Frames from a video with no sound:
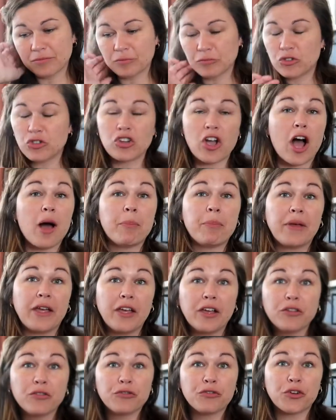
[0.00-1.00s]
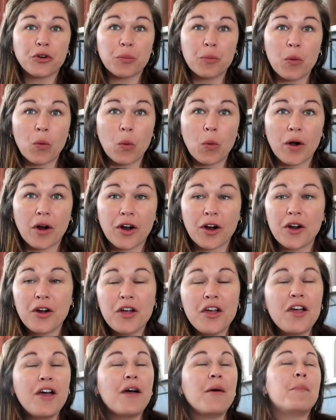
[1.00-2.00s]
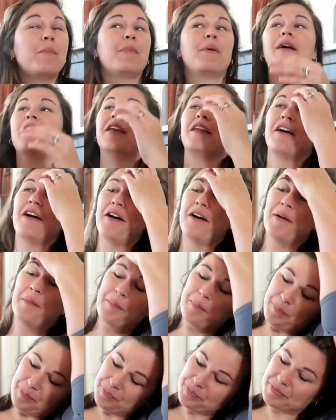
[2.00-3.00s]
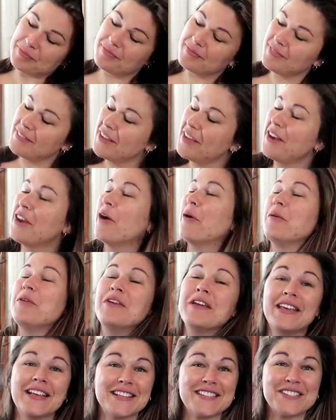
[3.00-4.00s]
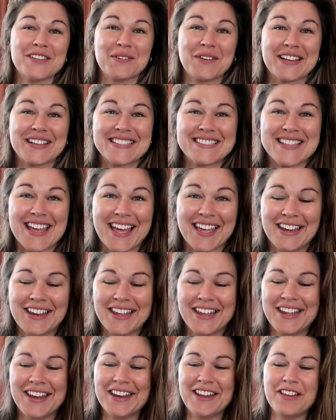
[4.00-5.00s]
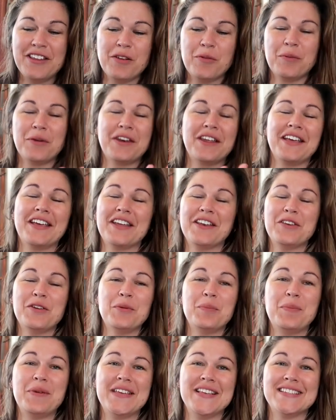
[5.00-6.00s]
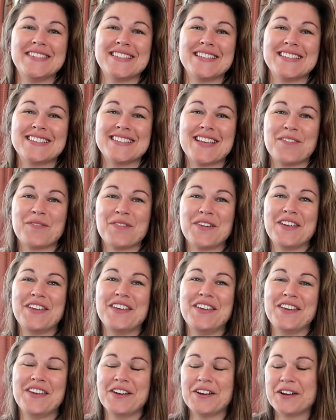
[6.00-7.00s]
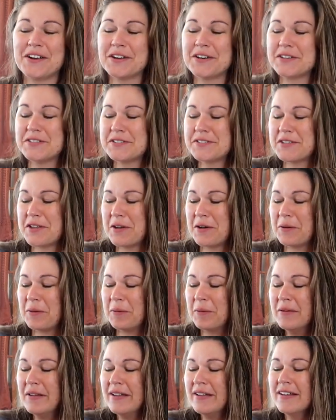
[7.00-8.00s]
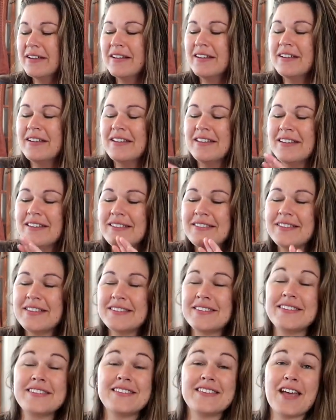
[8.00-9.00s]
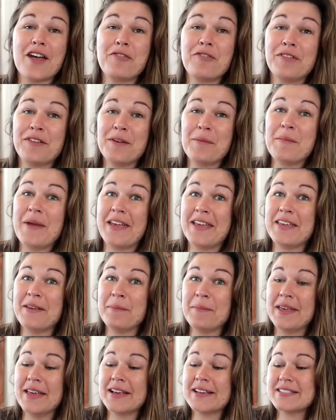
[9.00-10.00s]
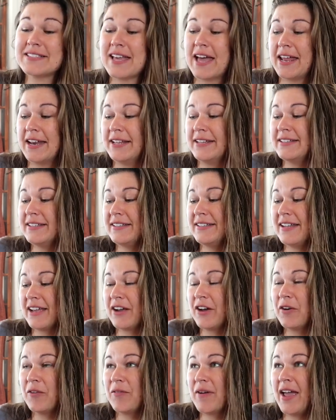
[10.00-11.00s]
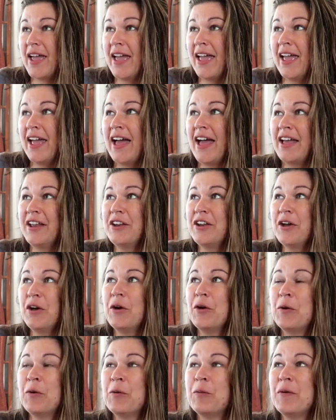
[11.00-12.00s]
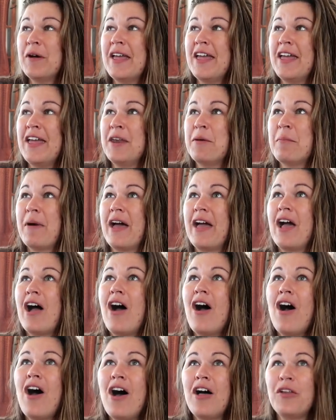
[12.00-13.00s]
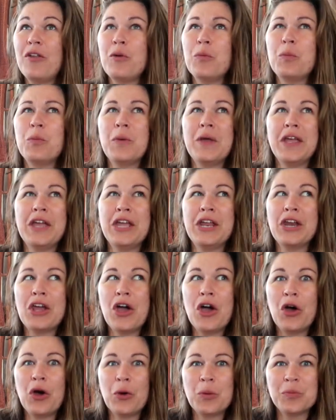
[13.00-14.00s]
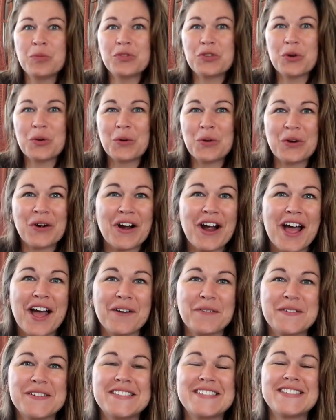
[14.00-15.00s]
shopping for more, but, you know, you get so excited and you want to get new pieces every year. So this is definitely making me excited to decorate. I know in my Halloween home tour, I was